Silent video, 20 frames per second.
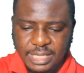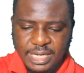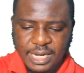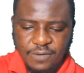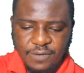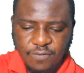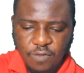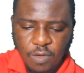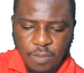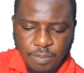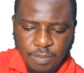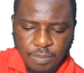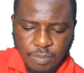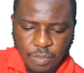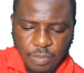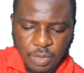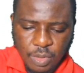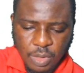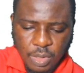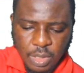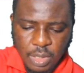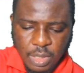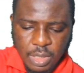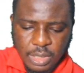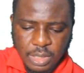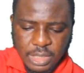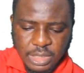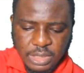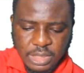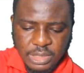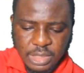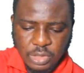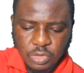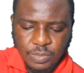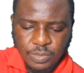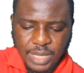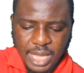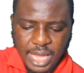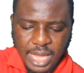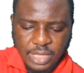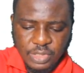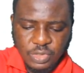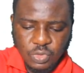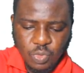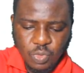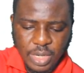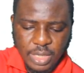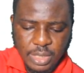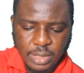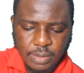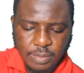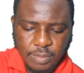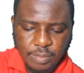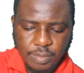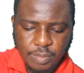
in that form. This is said to be x squared